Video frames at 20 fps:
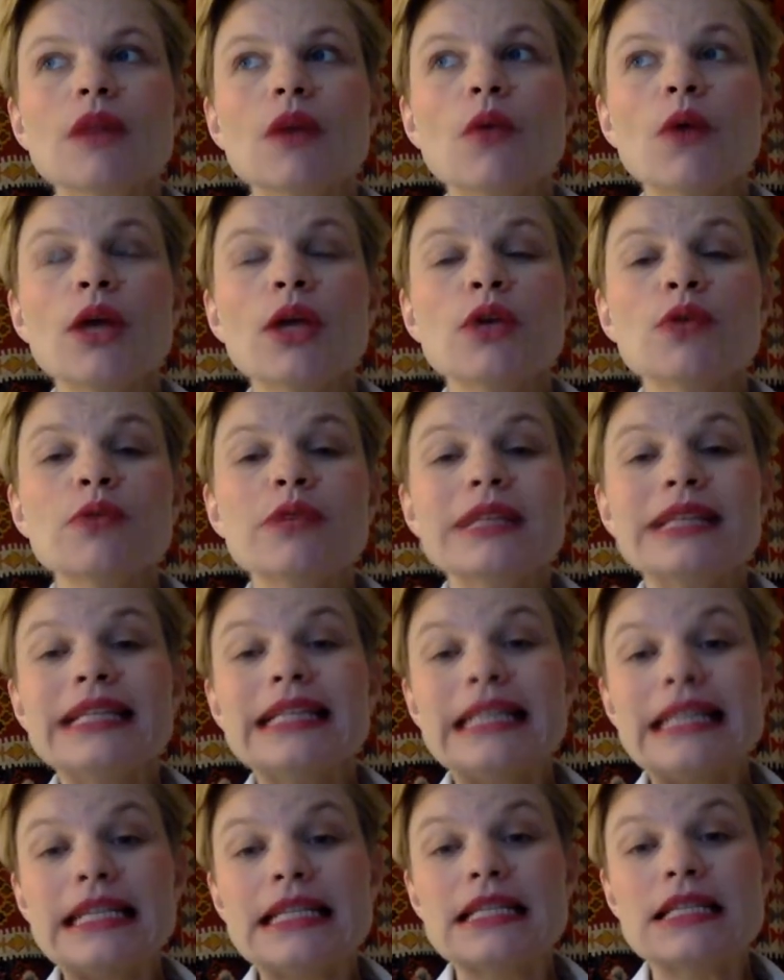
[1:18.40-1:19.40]
What you really
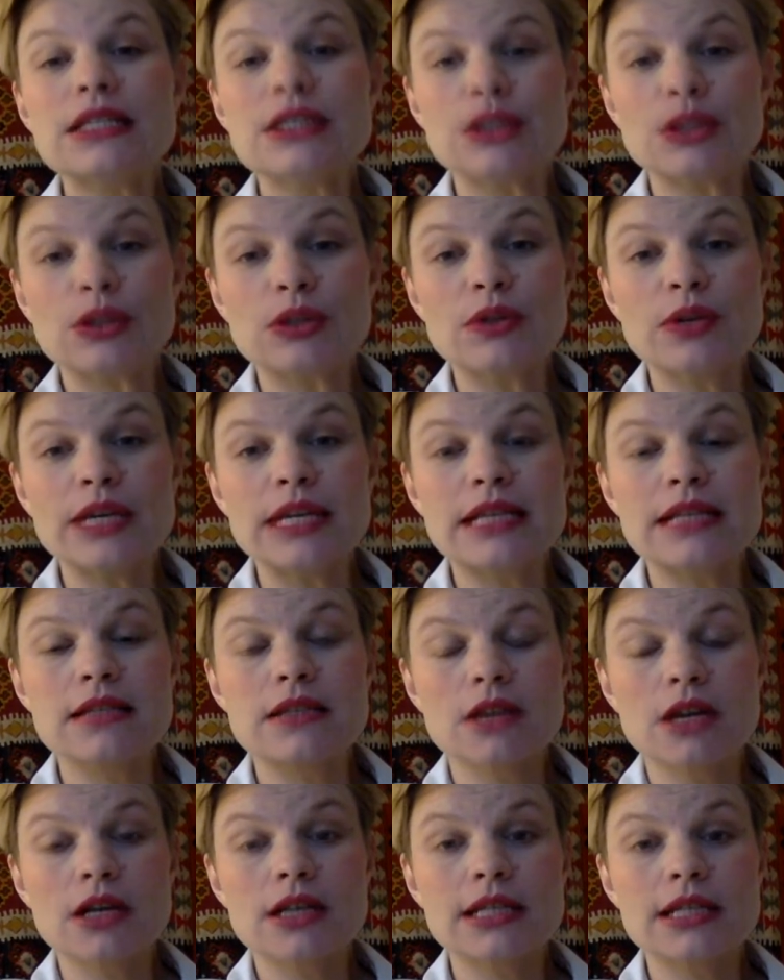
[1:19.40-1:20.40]
need to do is
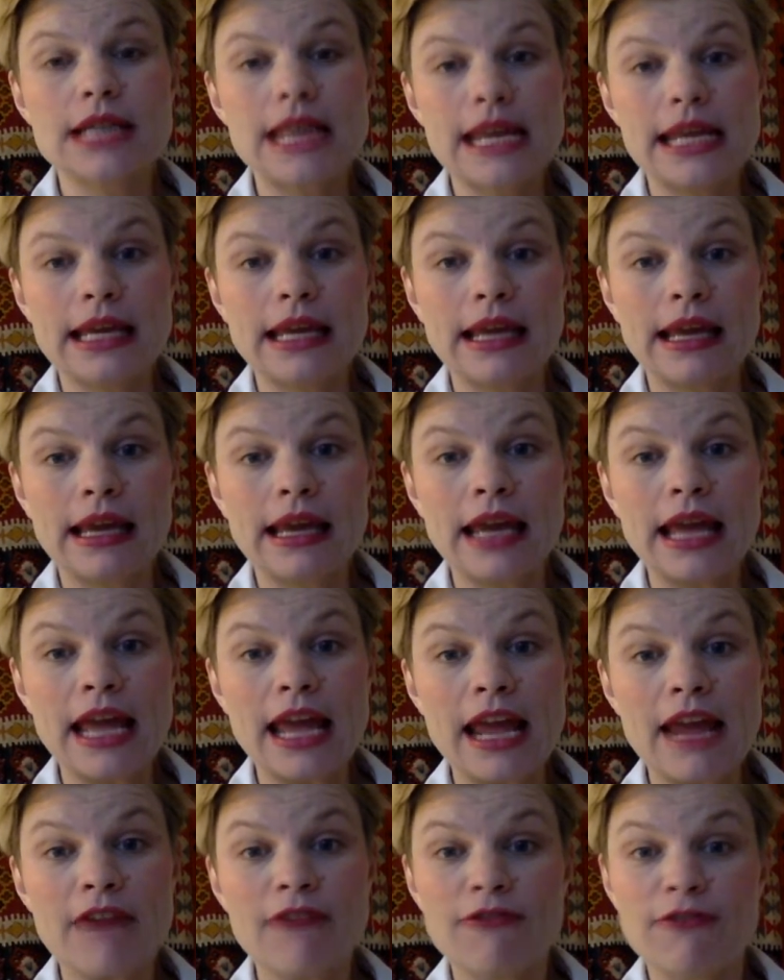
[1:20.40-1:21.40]
start taking
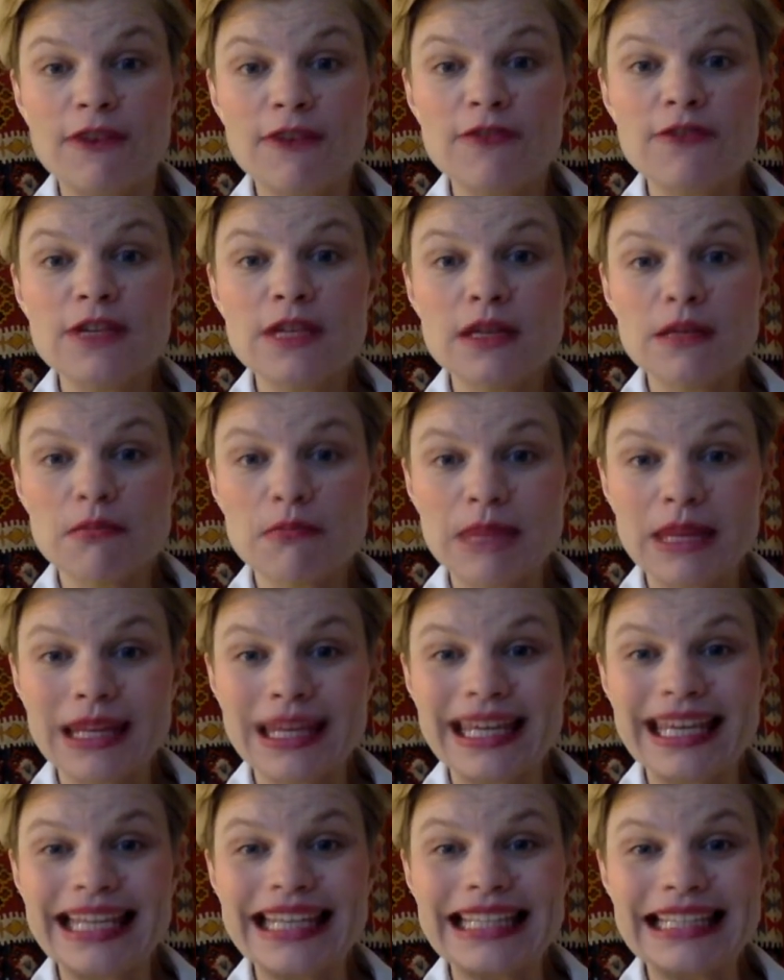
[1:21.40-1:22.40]
a 50
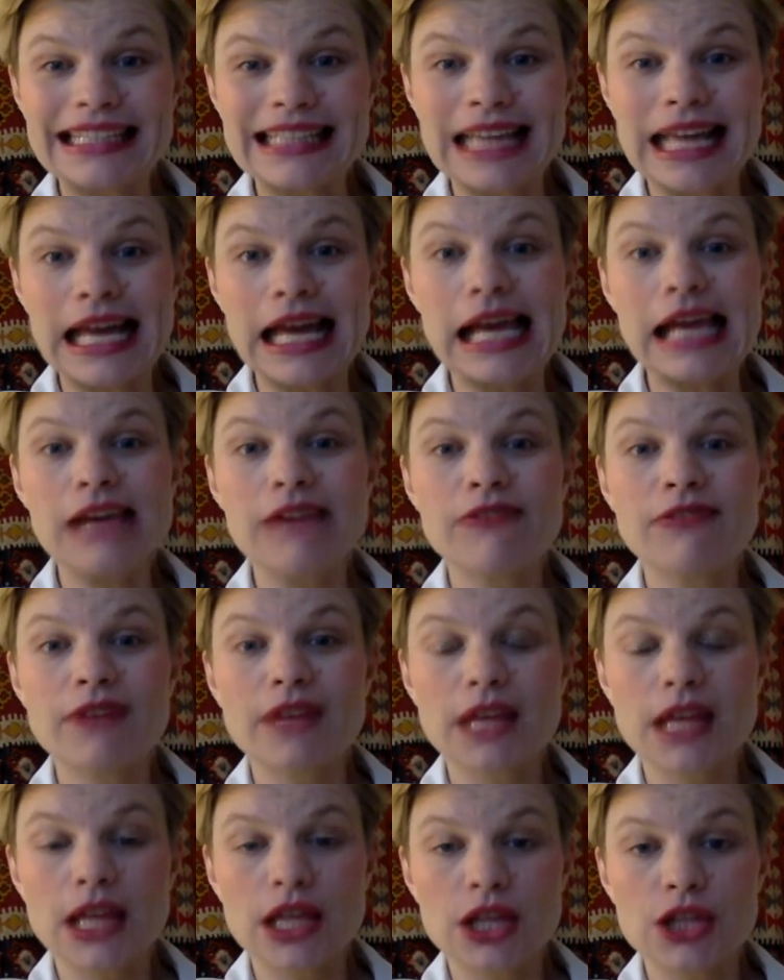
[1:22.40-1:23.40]
billion live
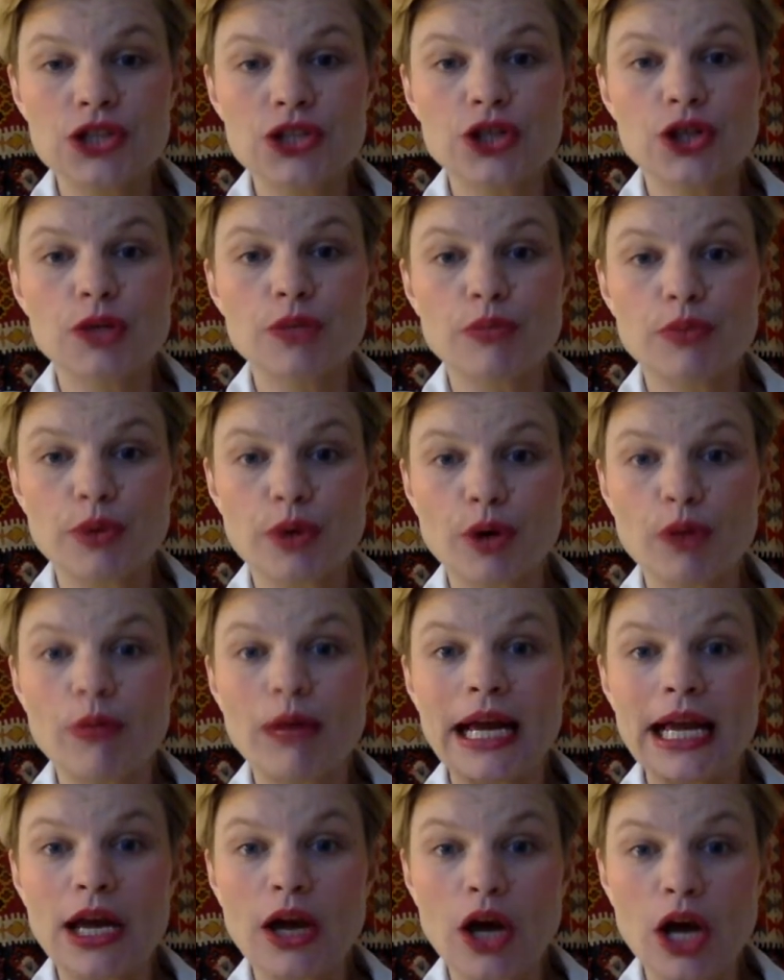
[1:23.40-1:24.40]
culture
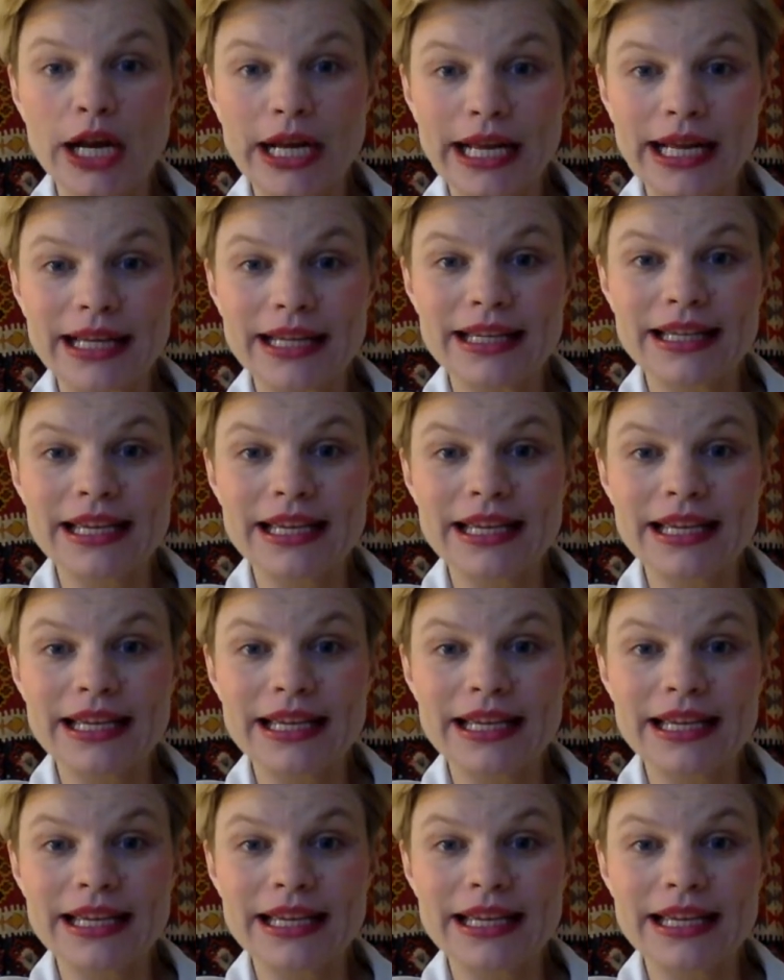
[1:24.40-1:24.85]
probiotic.